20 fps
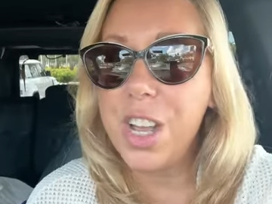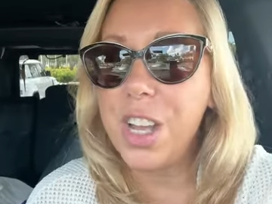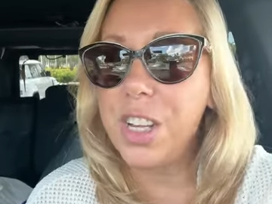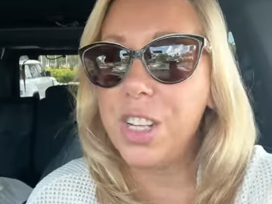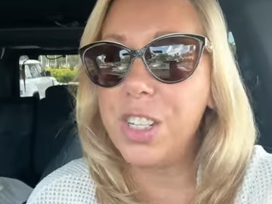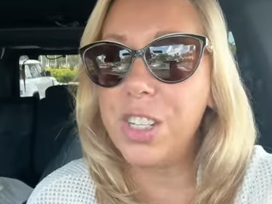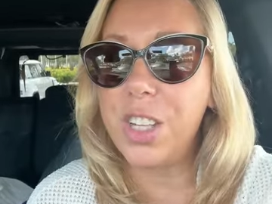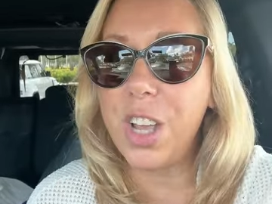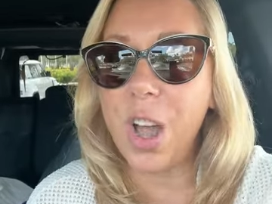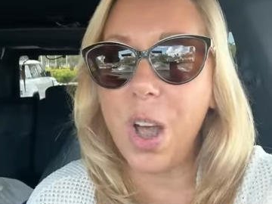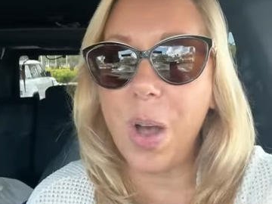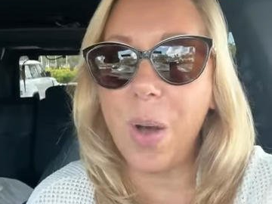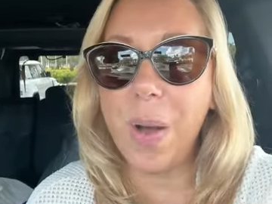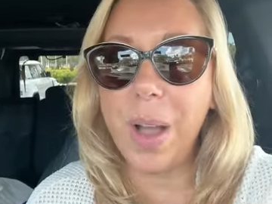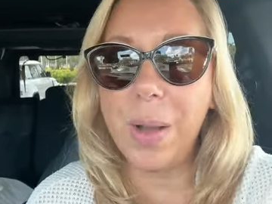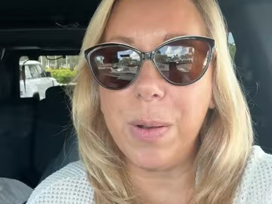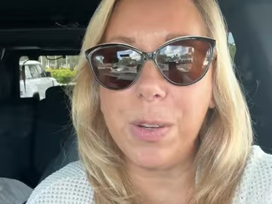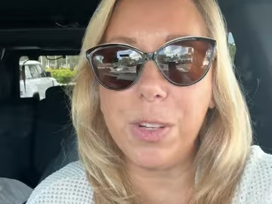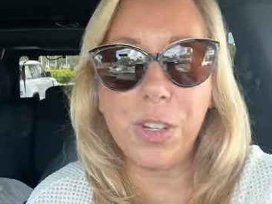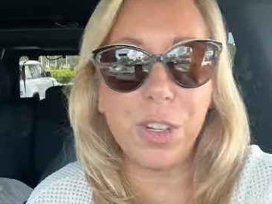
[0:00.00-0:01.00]
So
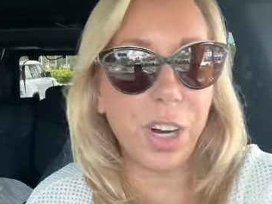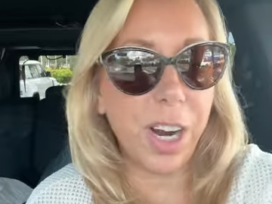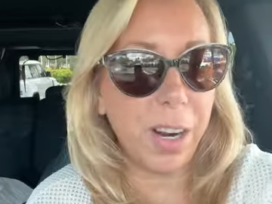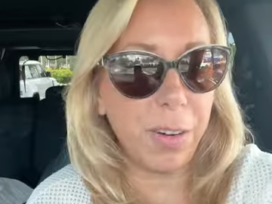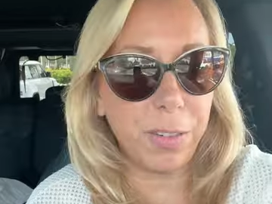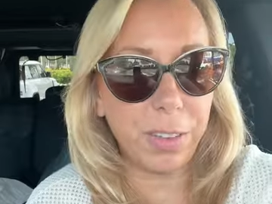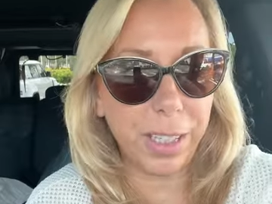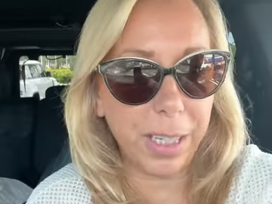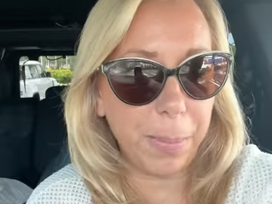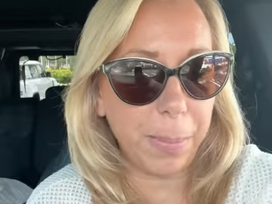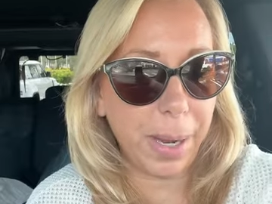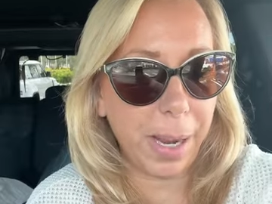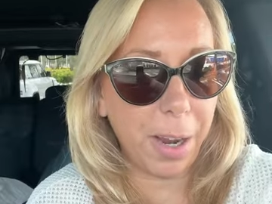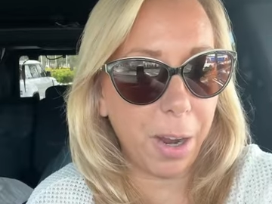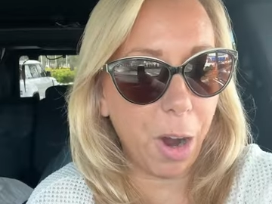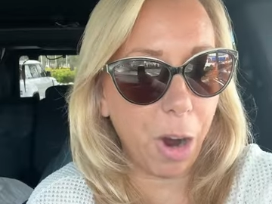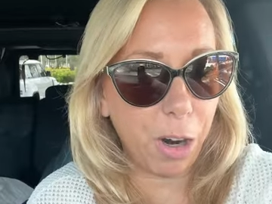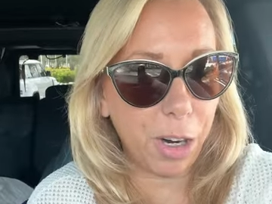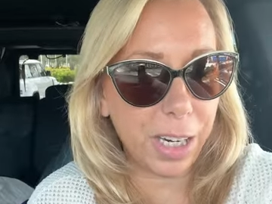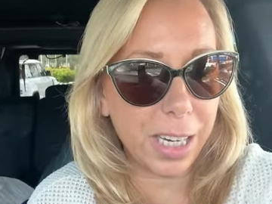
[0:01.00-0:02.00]
I was trying really my
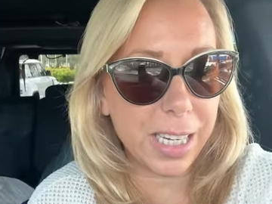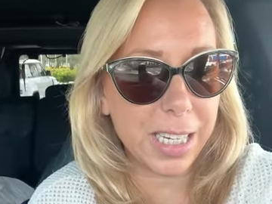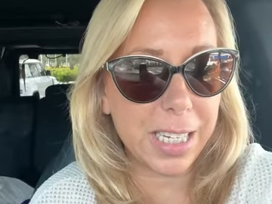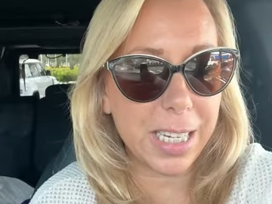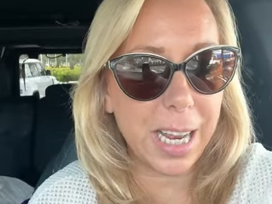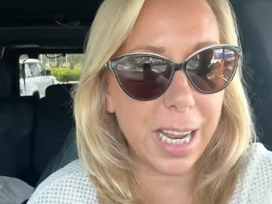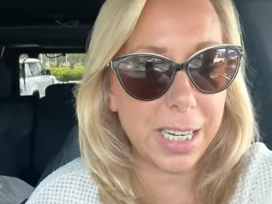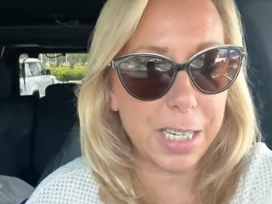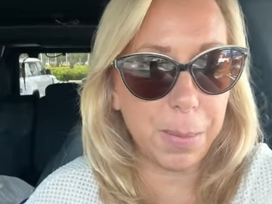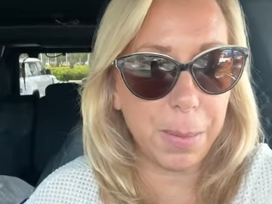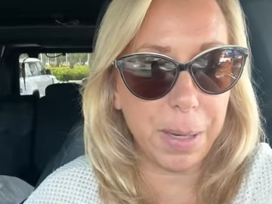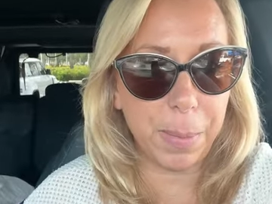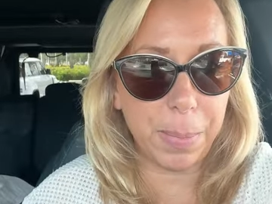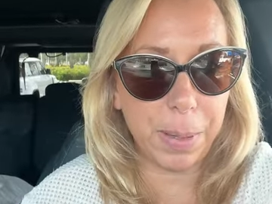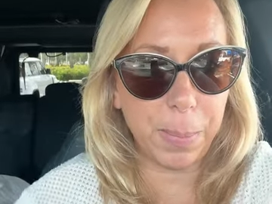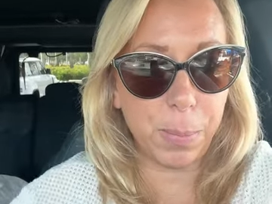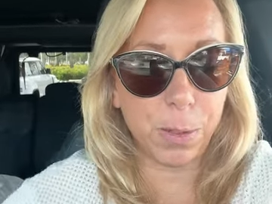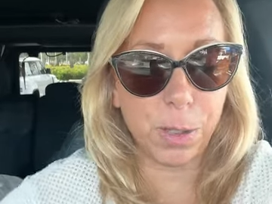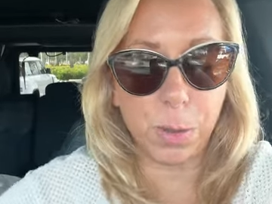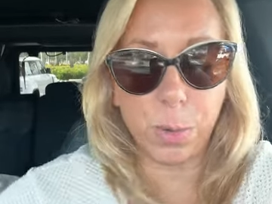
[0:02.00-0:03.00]
hardest not to be in
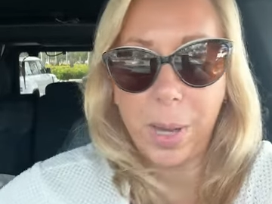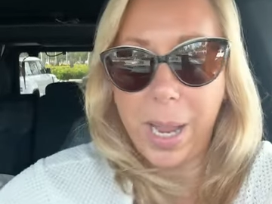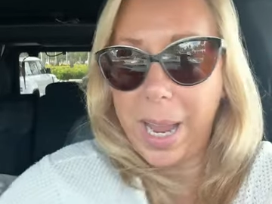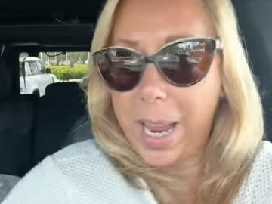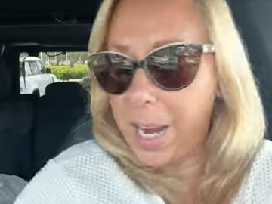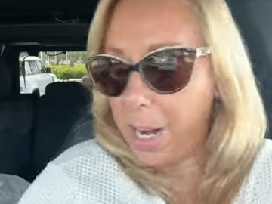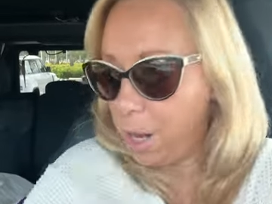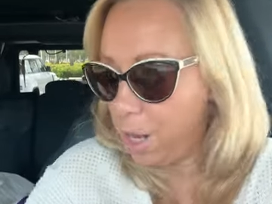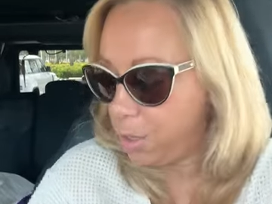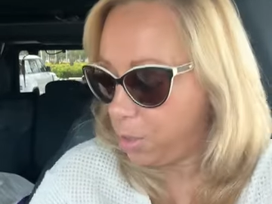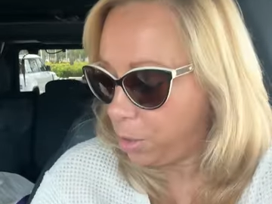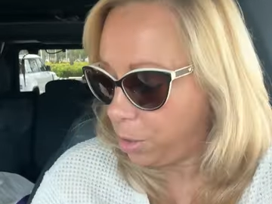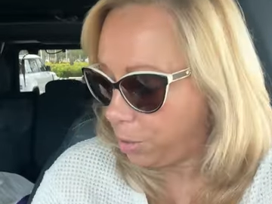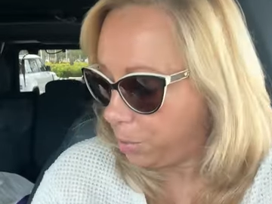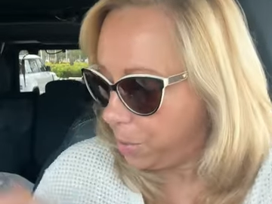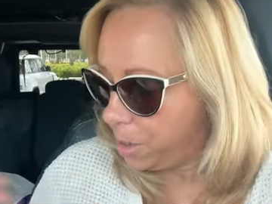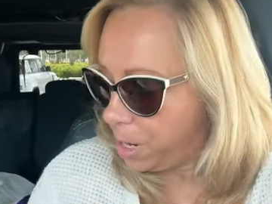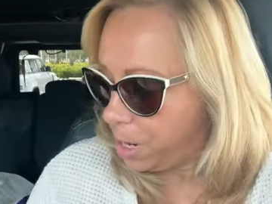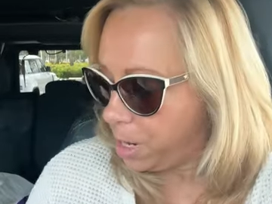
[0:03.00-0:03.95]
people's way and also